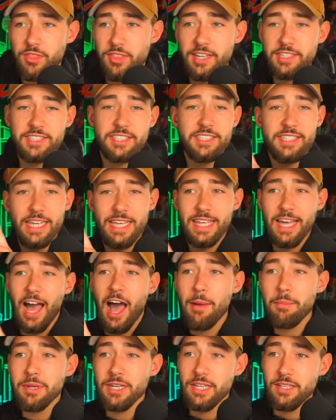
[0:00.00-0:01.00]
this is a
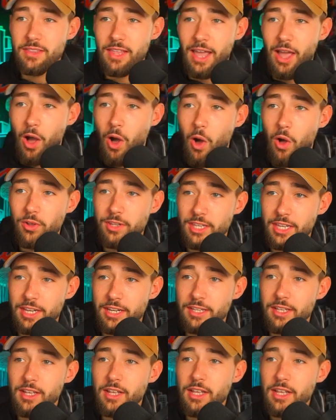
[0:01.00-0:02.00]
common need they all need.